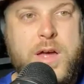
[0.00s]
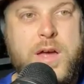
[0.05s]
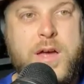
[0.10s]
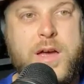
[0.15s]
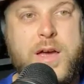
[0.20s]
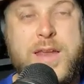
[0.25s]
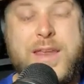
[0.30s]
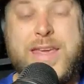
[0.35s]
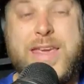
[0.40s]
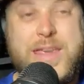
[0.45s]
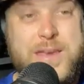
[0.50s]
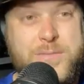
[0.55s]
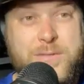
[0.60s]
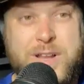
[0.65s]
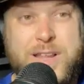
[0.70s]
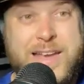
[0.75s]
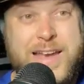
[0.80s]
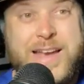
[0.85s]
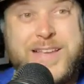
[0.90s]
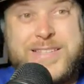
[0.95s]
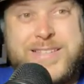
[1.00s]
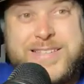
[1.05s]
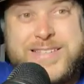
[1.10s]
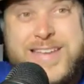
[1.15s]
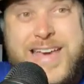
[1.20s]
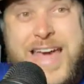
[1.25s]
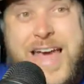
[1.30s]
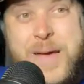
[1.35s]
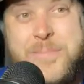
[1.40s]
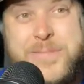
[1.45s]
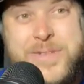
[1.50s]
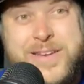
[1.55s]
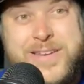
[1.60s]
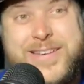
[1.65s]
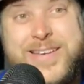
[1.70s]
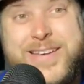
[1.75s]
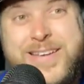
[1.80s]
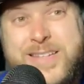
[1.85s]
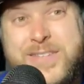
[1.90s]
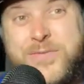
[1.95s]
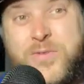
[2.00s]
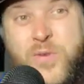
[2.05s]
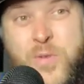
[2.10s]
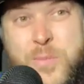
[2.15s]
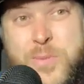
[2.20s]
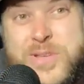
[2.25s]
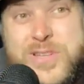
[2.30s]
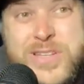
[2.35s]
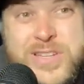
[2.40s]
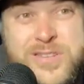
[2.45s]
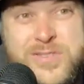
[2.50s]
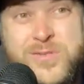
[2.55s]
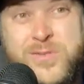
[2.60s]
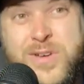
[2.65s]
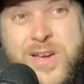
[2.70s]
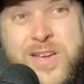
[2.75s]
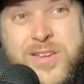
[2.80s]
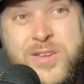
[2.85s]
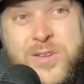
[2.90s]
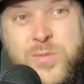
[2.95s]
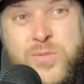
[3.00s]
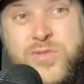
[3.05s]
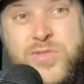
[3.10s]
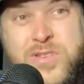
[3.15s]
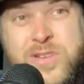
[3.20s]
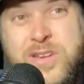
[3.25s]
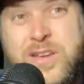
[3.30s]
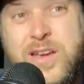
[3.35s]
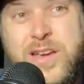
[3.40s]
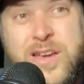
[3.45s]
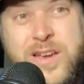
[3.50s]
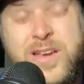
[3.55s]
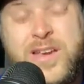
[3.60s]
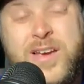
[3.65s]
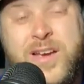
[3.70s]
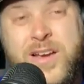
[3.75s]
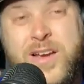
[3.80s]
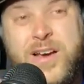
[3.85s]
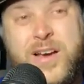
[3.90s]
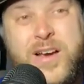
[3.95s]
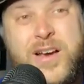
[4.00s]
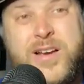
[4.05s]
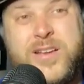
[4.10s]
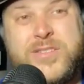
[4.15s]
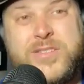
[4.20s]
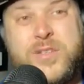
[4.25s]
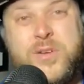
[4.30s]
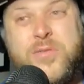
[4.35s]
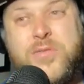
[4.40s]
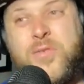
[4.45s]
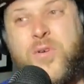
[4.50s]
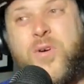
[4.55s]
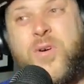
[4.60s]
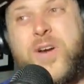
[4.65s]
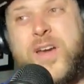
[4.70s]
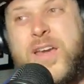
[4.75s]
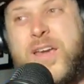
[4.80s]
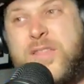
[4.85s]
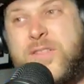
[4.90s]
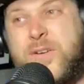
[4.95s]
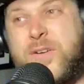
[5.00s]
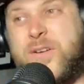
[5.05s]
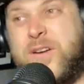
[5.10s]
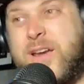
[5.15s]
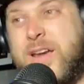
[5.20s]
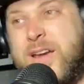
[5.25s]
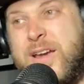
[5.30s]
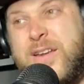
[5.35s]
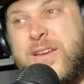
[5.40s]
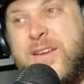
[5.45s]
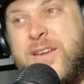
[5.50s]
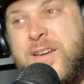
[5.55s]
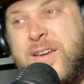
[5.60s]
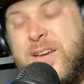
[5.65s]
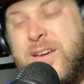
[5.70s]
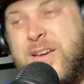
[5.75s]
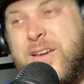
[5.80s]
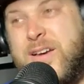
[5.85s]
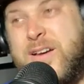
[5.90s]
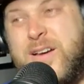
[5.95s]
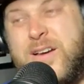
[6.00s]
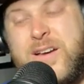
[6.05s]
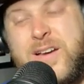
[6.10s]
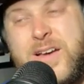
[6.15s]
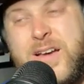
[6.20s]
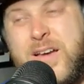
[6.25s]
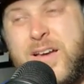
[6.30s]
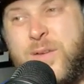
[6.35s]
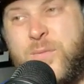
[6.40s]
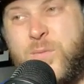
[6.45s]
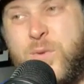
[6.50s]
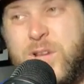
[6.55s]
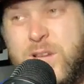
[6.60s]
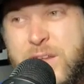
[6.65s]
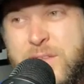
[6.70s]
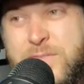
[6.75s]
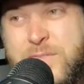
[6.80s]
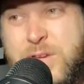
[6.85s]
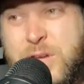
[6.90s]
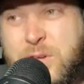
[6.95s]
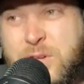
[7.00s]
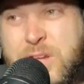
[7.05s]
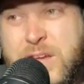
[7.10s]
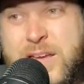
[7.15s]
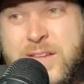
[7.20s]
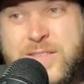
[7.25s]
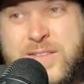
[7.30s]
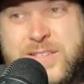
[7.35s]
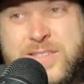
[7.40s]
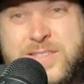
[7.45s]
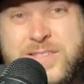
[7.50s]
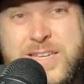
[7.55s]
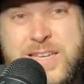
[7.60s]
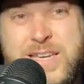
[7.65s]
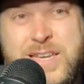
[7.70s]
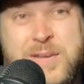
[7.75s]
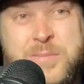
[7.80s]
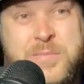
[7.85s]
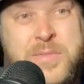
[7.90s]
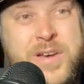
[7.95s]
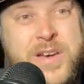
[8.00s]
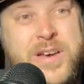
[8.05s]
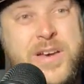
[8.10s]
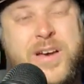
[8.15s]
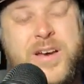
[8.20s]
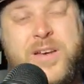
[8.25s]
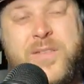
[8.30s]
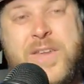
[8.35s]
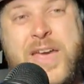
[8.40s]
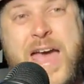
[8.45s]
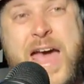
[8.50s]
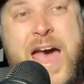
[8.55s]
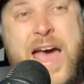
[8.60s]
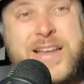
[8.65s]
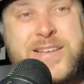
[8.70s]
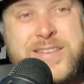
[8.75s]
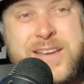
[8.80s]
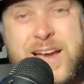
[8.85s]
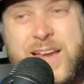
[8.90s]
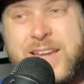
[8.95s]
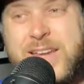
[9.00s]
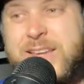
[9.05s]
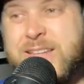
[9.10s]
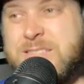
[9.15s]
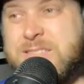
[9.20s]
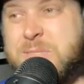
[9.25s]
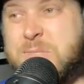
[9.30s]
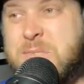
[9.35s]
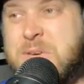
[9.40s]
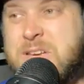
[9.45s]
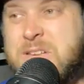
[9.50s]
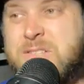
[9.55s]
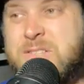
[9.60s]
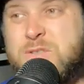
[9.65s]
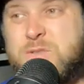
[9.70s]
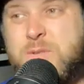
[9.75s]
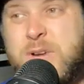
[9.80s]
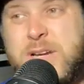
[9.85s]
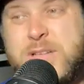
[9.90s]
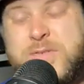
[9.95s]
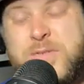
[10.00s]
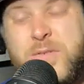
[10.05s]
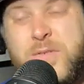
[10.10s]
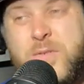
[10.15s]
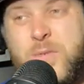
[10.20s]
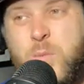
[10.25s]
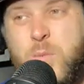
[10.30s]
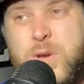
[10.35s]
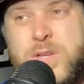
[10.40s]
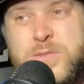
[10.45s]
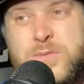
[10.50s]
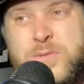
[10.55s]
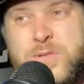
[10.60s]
And he really hasn't tapped into his full potential at UGA so far either. And I really feel like this team, they add Tyke Smith, the transfer from West